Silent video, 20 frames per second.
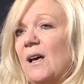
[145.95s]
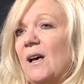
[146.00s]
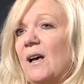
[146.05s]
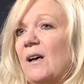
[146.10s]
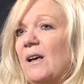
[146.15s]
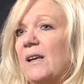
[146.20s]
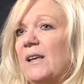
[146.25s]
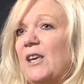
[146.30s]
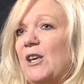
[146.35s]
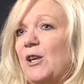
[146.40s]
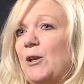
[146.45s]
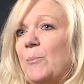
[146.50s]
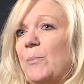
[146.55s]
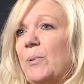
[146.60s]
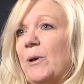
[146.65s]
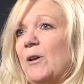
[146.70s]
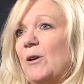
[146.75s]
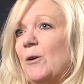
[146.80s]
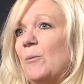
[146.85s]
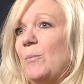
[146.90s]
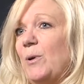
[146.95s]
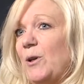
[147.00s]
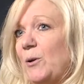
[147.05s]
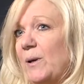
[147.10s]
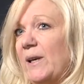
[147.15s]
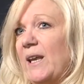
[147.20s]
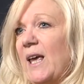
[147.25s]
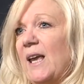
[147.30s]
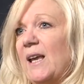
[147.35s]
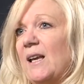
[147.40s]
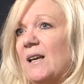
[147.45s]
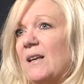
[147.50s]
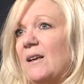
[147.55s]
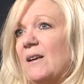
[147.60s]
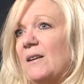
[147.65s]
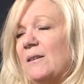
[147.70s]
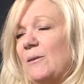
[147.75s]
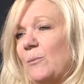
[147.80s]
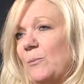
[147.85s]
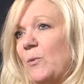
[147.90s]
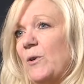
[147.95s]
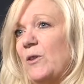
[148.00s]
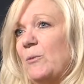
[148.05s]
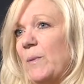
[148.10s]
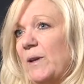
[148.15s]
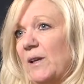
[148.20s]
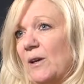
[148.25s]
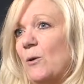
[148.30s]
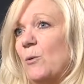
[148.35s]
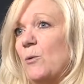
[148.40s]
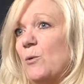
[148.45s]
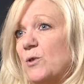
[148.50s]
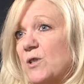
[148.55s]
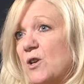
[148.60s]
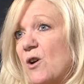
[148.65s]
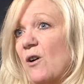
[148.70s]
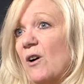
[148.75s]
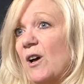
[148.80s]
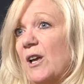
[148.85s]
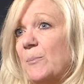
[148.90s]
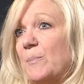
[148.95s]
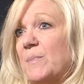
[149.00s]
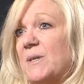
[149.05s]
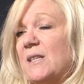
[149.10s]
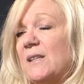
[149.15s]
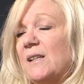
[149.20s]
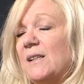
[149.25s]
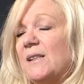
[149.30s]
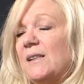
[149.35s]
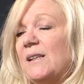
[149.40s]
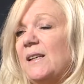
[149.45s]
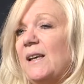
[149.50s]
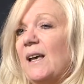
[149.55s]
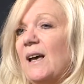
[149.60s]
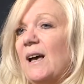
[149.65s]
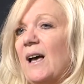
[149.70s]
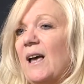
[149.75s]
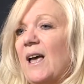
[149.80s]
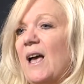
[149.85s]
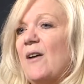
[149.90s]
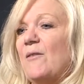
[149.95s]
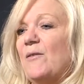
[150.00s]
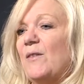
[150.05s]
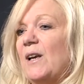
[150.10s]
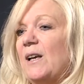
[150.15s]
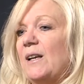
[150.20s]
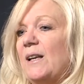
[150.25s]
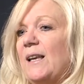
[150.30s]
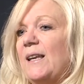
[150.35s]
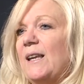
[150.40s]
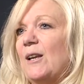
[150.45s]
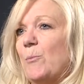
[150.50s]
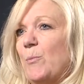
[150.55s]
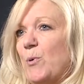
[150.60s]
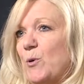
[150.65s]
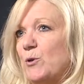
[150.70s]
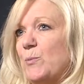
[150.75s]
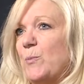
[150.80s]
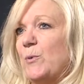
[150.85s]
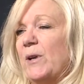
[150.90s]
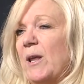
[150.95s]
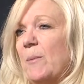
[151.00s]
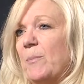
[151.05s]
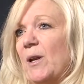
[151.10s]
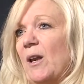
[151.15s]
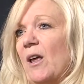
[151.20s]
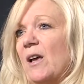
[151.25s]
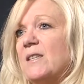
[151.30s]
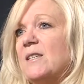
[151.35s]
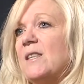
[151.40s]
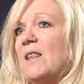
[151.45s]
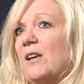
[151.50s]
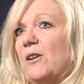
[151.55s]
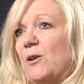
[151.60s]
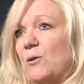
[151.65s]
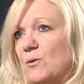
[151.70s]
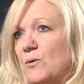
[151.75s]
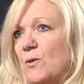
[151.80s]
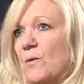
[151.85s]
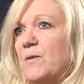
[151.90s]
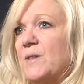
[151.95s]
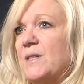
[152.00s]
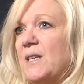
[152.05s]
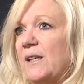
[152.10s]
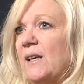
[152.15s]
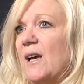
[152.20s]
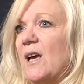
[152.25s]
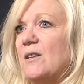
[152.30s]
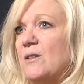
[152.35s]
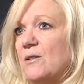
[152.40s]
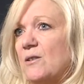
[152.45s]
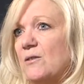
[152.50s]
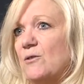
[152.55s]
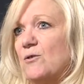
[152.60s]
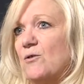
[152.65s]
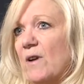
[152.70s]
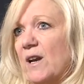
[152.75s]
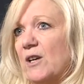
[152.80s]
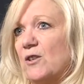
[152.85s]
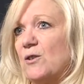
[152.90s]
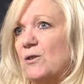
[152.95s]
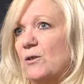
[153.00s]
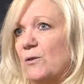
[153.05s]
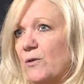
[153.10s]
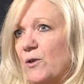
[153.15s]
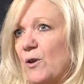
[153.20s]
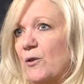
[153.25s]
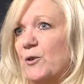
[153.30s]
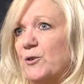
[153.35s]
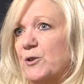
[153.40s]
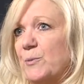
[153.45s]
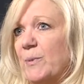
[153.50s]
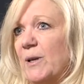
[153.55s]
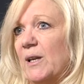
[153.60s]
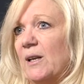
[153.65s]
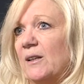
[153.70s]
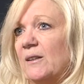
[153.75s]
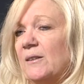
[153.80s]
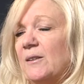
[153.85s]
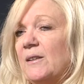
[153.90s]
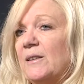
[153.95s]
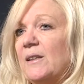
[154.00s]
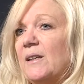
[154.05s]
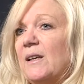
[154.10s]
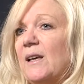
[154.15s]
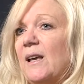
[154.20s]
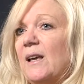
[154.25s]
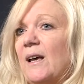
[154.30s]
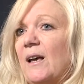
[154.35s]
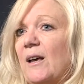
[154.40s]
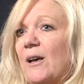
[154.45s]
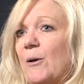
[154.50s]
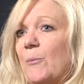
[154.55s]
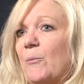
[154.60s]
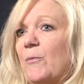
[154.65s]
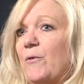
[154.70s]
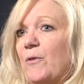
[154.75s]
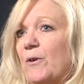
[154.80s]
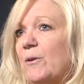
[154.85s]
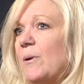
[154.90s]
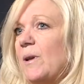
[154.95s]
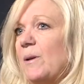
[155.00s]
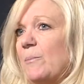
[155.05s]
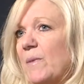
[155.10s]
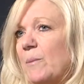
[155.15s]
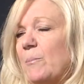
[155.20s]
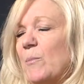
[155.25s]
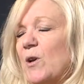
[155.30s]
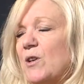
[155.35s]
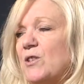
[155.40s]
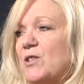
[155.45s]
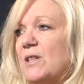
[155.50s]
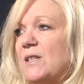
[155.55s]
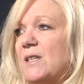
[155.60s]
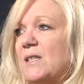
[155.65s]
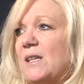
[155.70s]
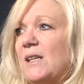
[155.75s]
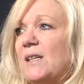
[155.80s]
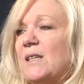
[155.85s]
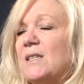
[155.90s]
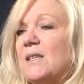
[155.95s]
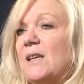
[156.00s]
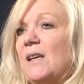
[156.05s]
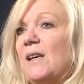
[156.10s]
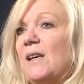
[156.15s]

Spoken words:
I keep blue inhaler with me at all times. I have a little portable nebulizer that I use obviously under the direction of the hospital for emergencies.